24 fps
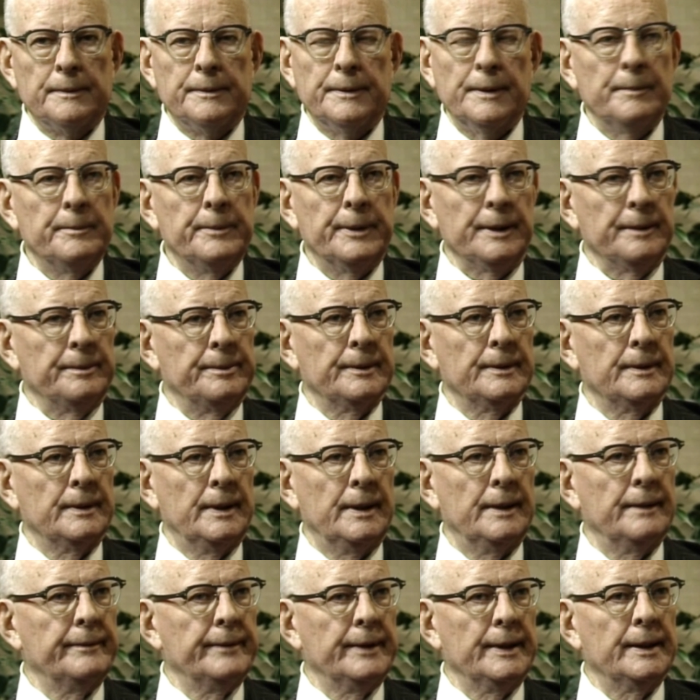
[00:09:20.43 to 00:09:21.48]
some people
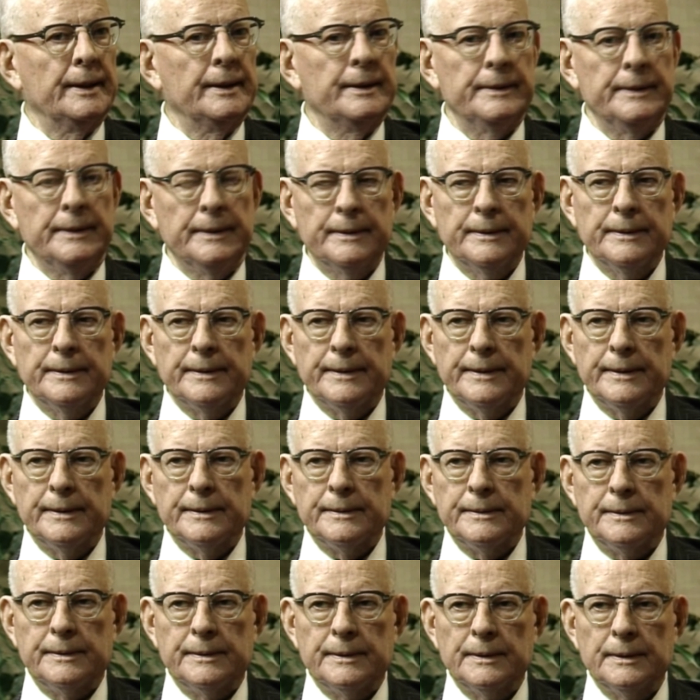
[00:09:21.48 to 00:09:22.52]
have the idea
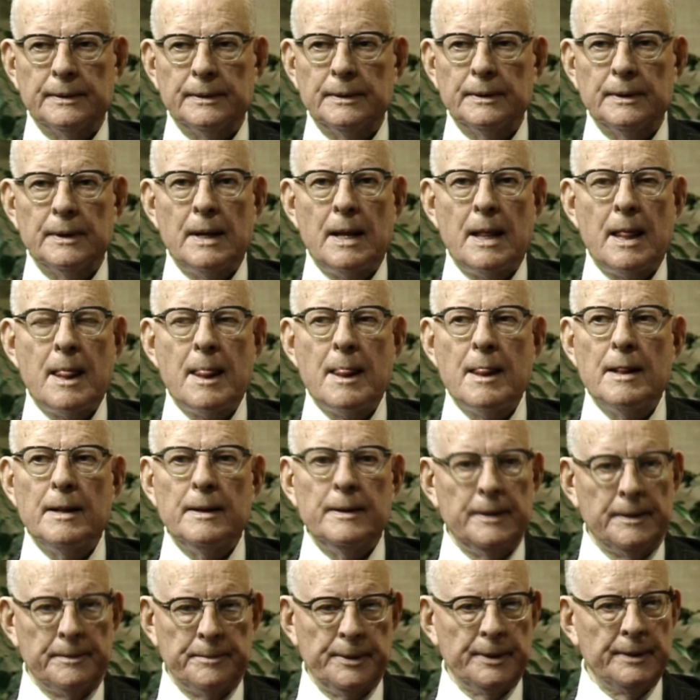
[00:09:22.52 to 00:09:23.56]
that
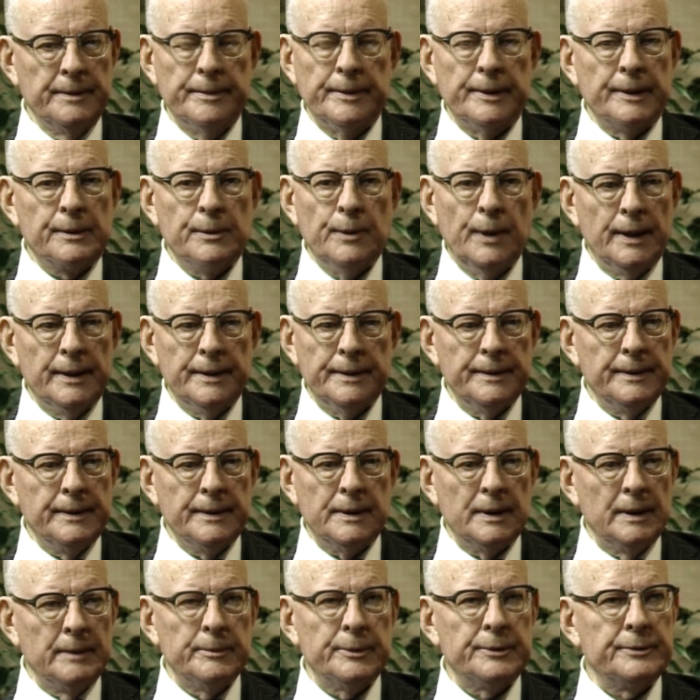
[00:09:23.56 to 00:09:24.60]
improvement of quality
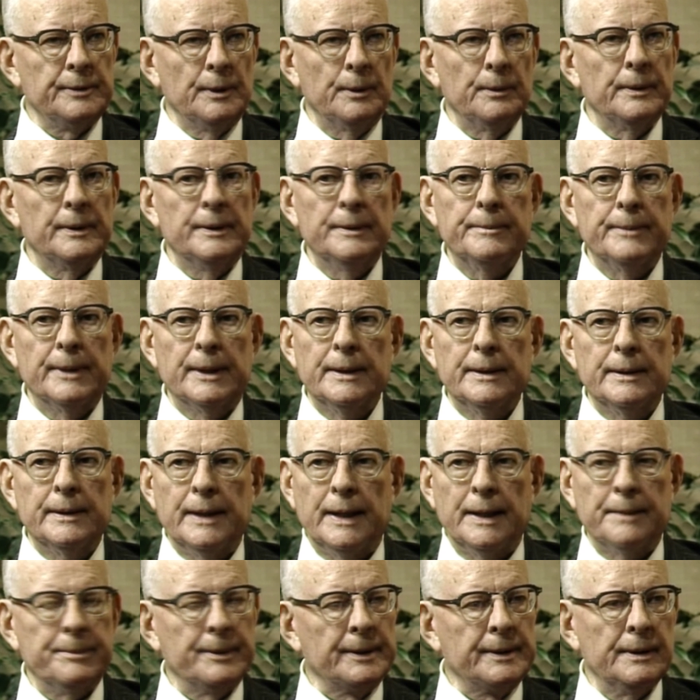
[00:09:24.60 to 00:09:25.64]
comes solely by
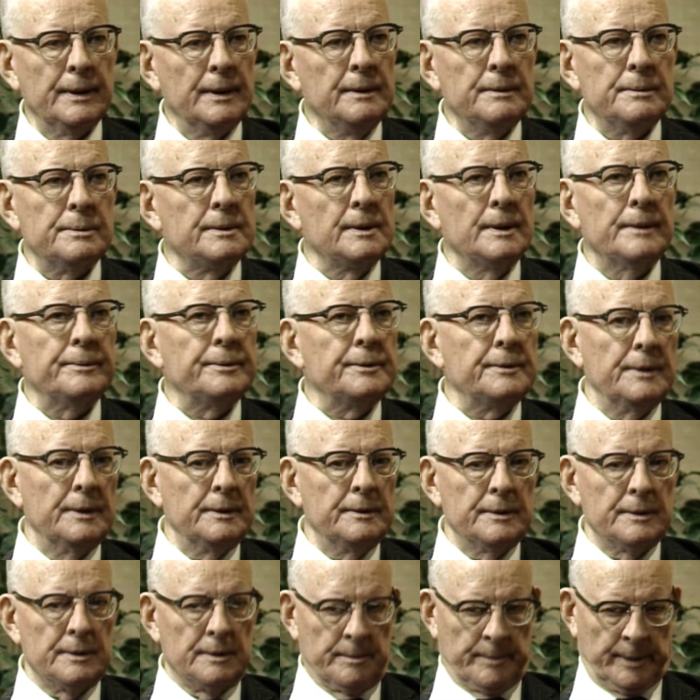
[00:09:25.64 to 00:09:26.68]
application of
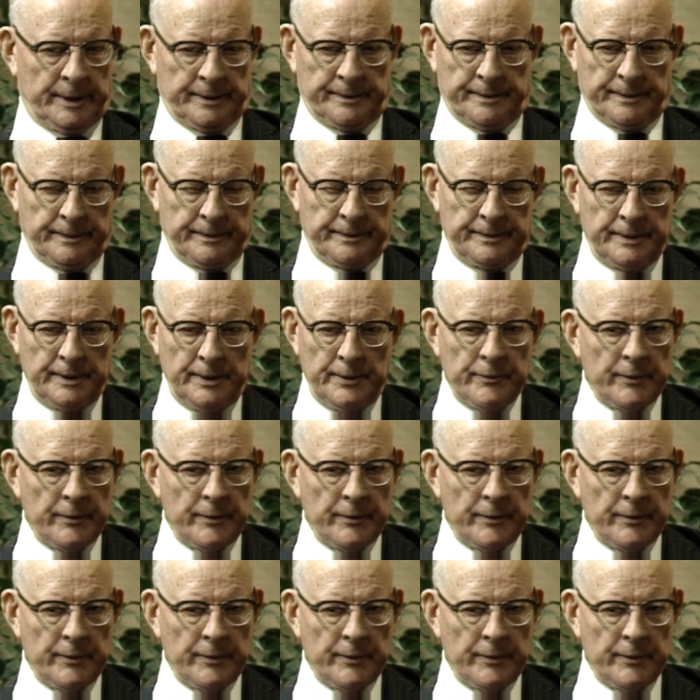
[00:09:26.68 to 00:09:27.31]
statistical methods.